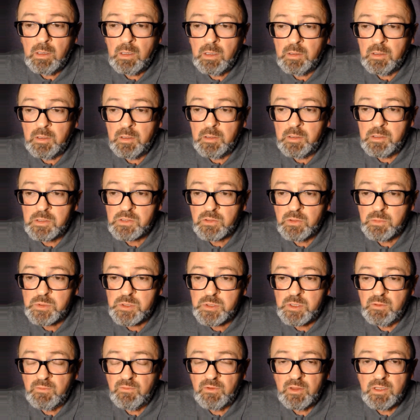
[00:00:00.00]
the
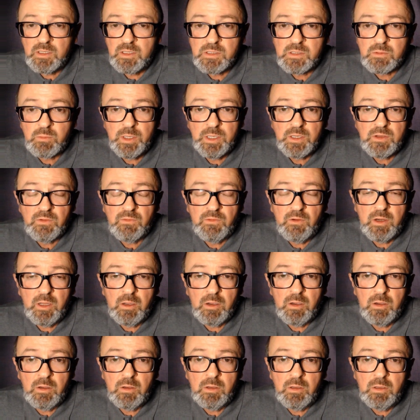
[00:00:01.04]
description for this week's
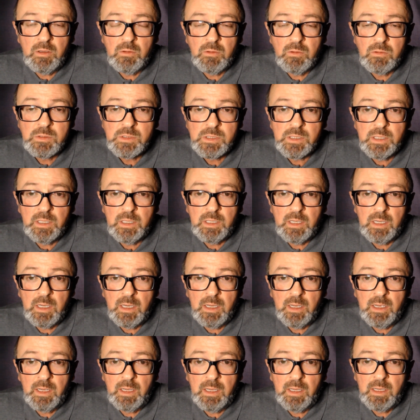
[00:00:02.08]
video, you'll see
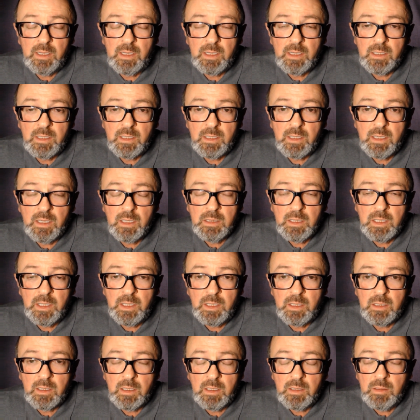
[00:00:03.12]
a
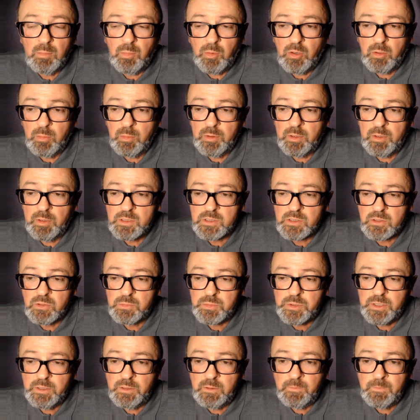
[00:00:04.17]
link at the bottom of the
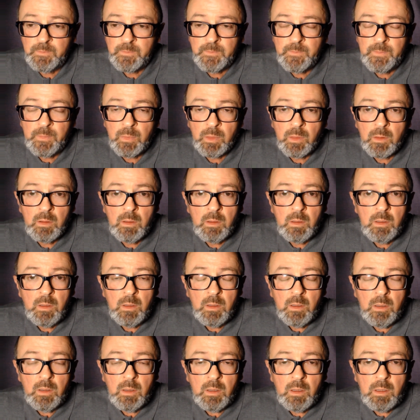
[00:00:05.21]
description,
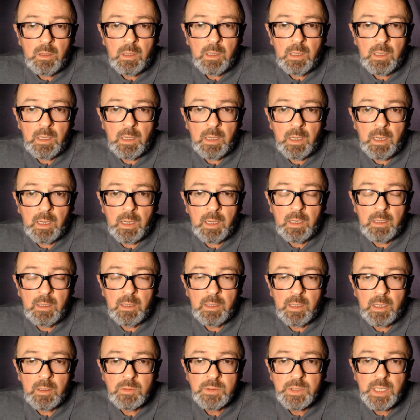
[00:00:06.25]
and
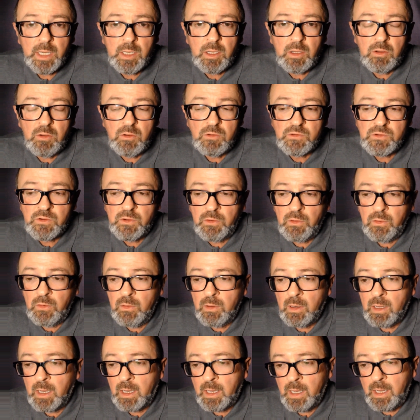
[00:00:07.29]
that'll take you
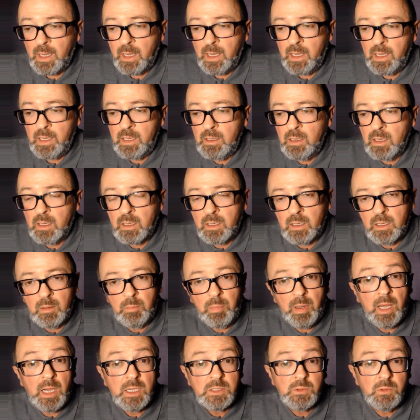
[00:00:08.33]
to a
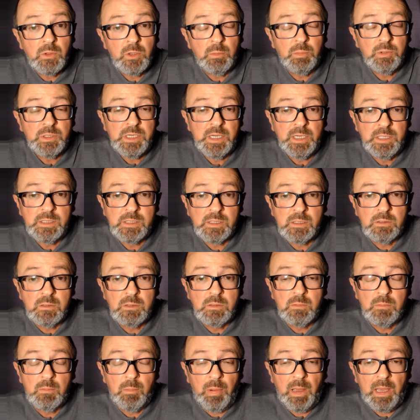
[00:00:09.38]
password protected
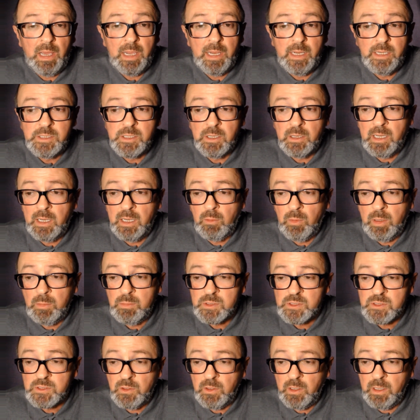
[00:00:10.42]
page on our
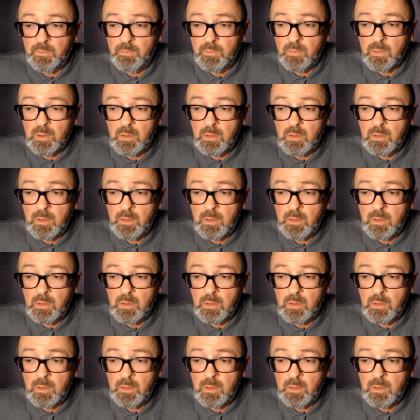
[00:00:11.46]
website.